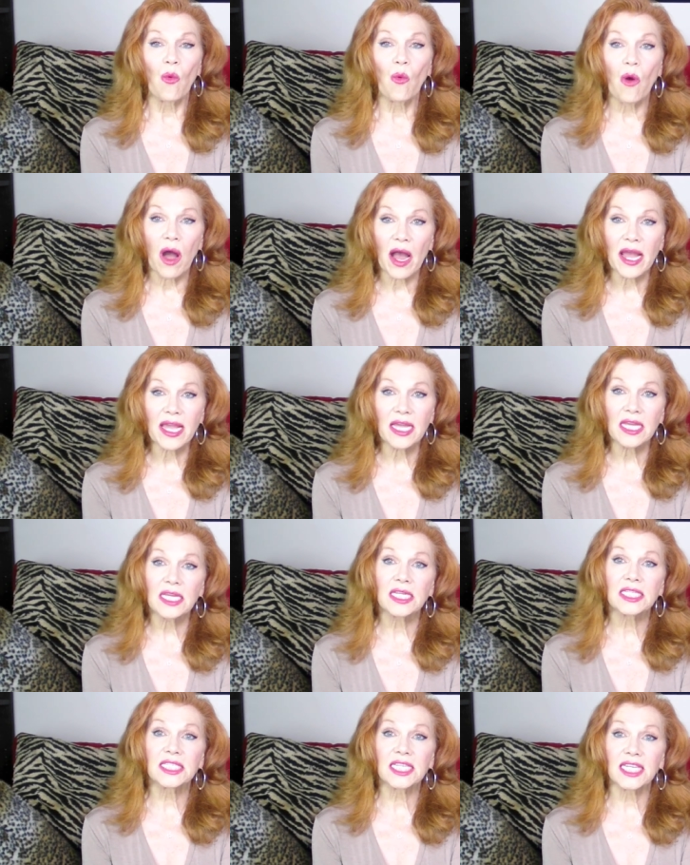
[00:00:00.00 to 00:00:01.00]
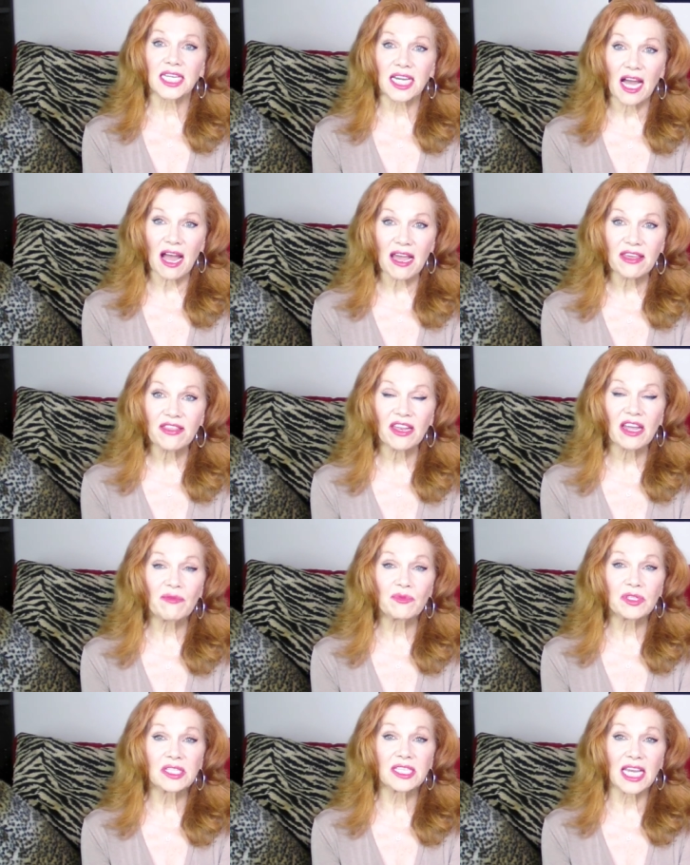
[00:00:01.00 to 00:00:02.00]
why did a guy that I
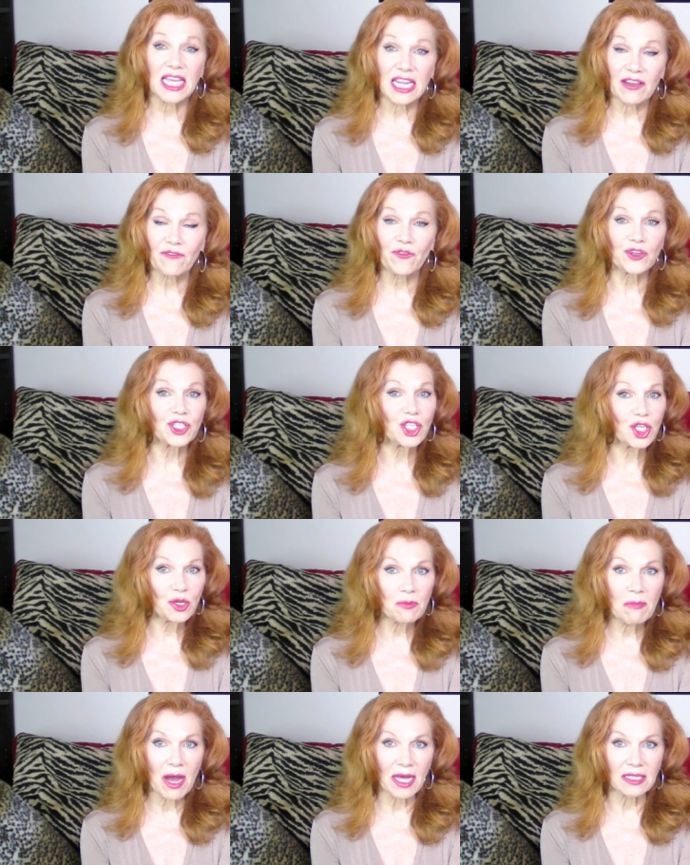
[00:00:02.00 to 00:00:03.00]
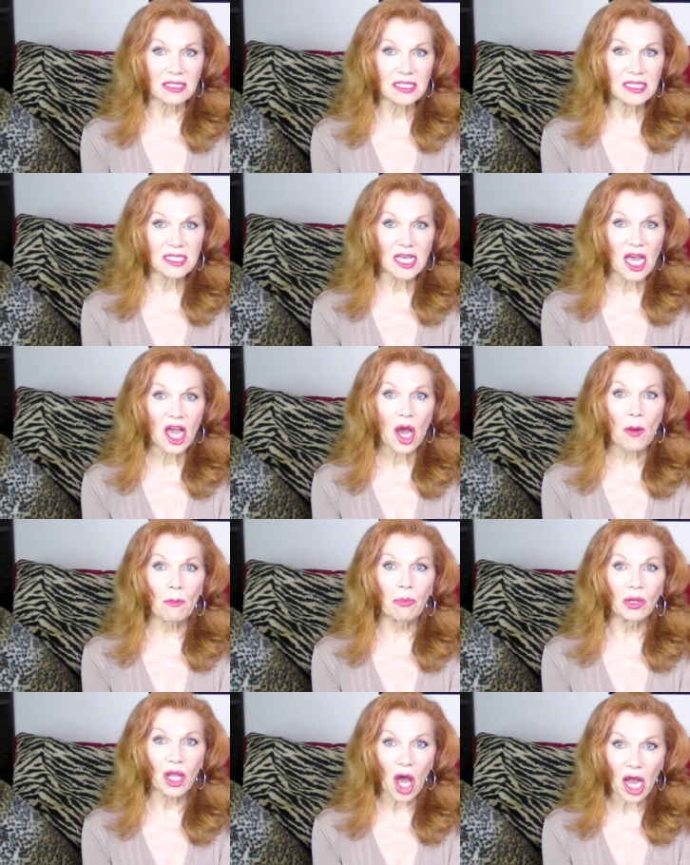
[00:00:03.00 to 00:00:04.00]
was dating for two months
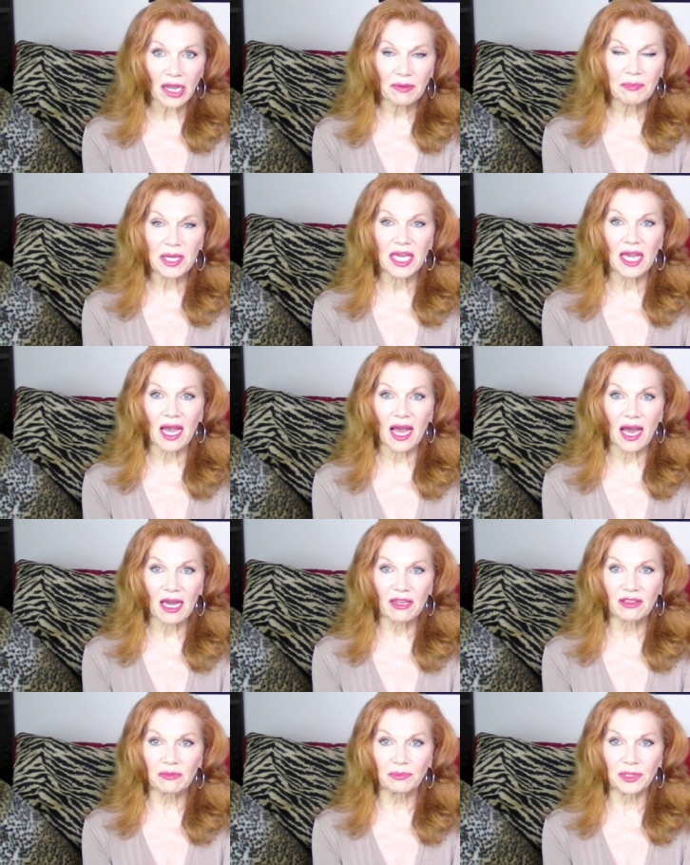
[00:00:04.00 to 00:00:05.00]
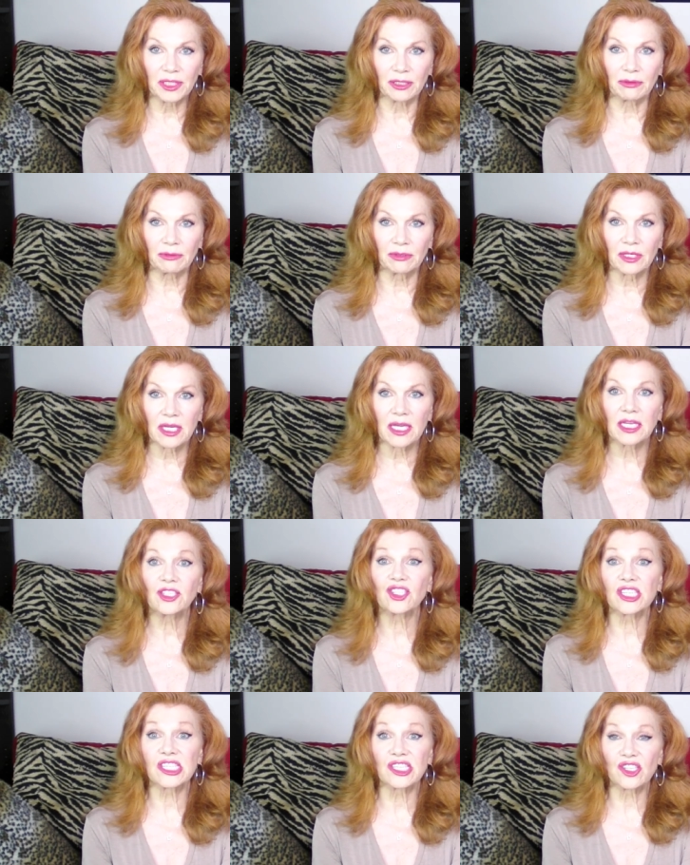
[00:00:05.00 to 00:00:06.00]
block me out of the blue?
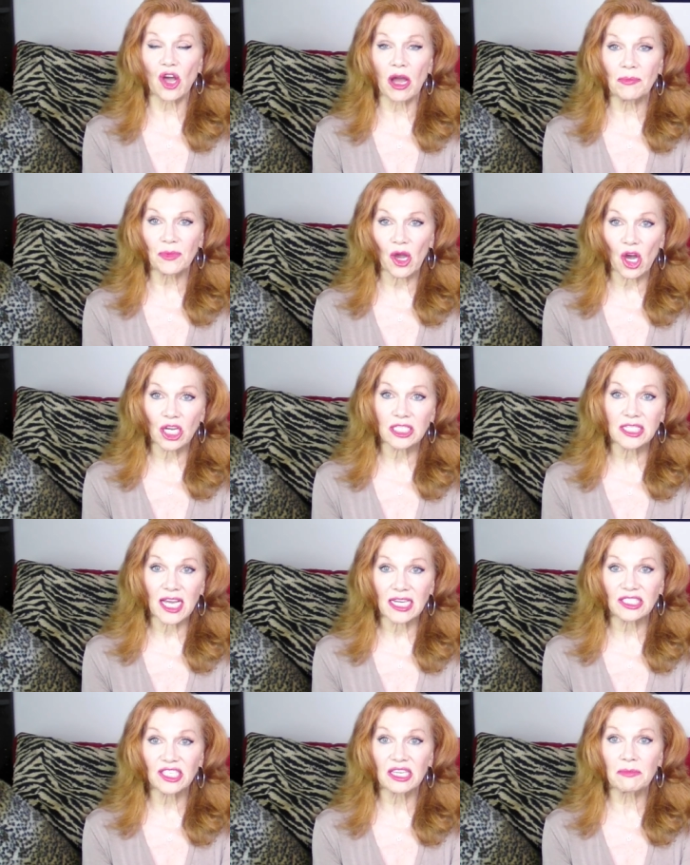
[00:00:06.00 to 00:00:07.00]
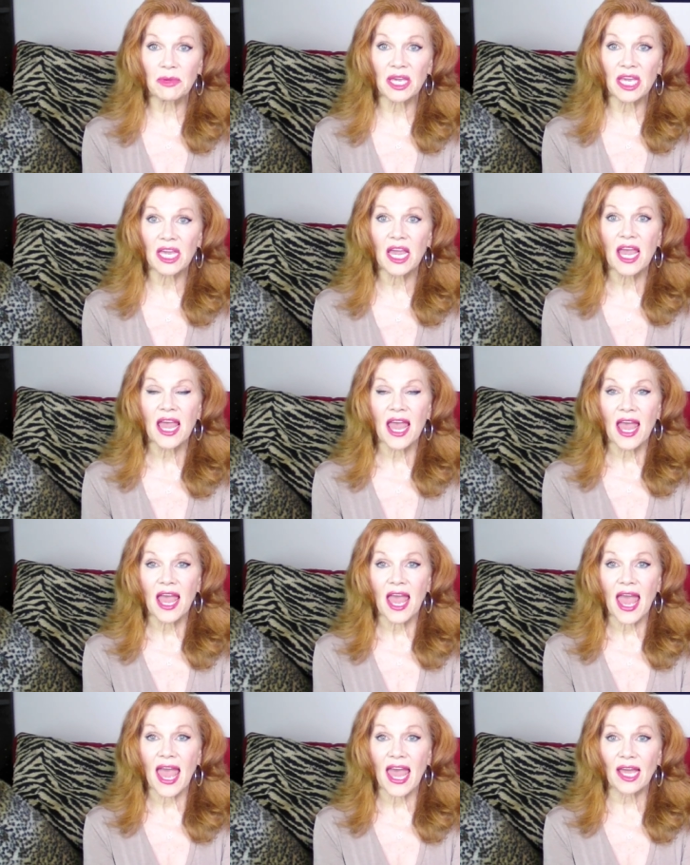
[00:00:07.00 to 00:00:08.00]
He just stopped contacting me,
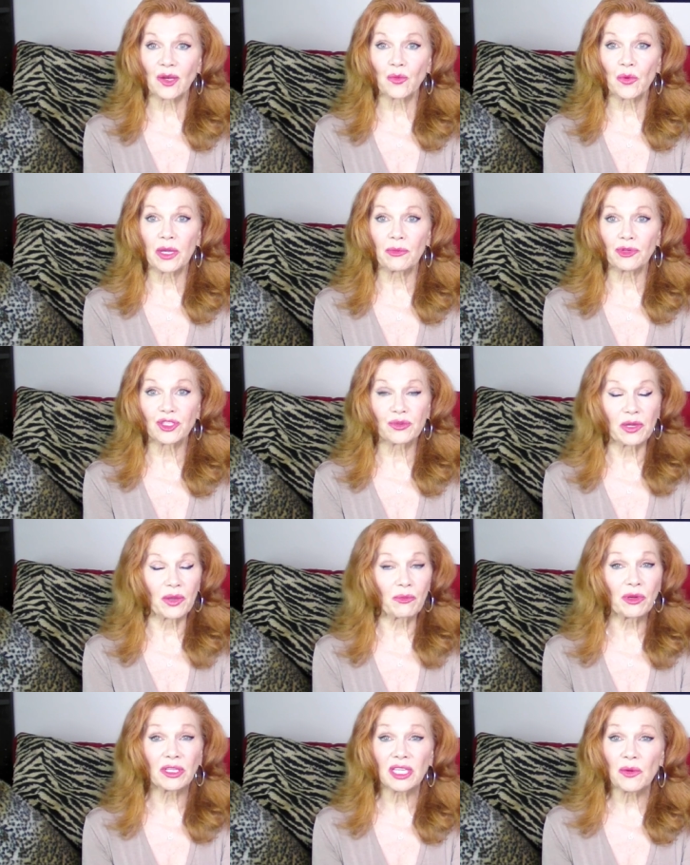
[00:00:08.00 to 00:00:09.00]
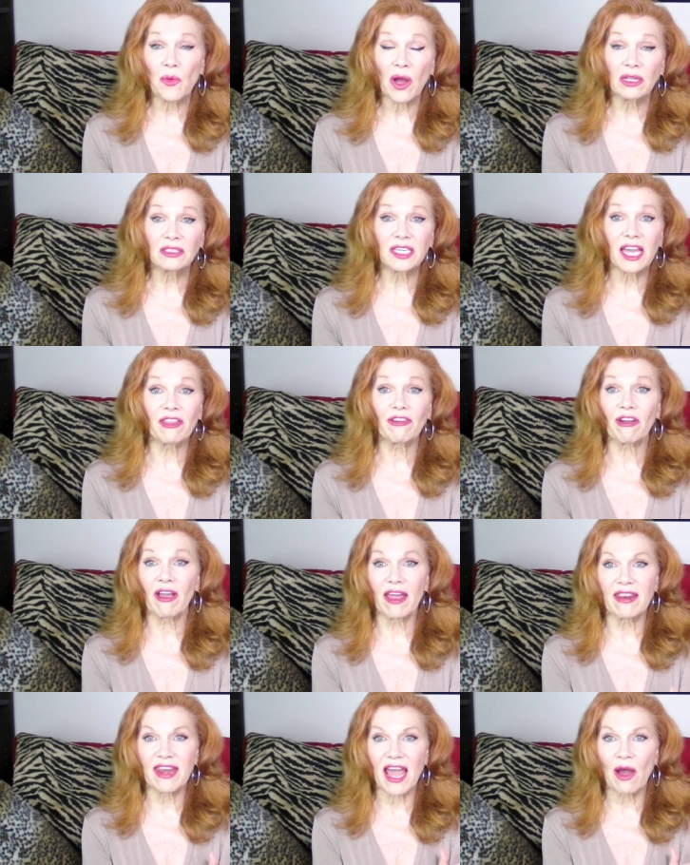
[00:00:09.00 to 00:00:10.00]
and we were doing really well together,
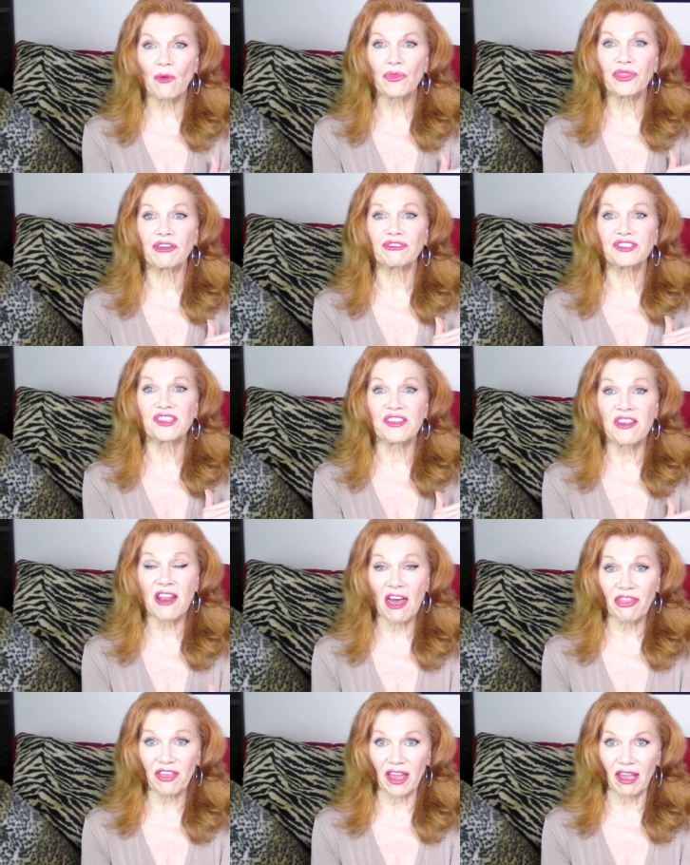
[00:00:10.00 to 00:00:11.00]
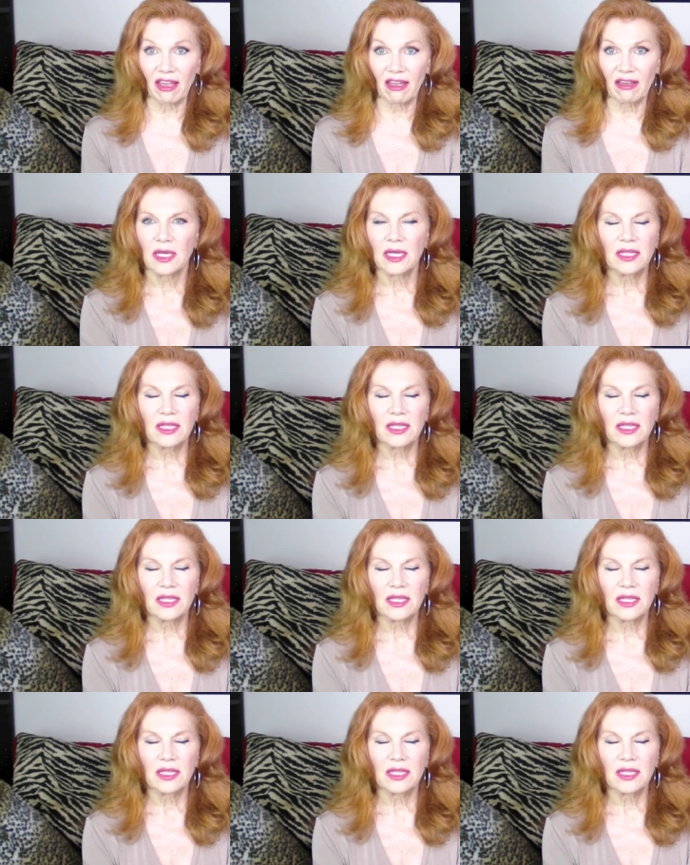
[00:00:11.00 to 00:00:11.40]
and now there's nothing.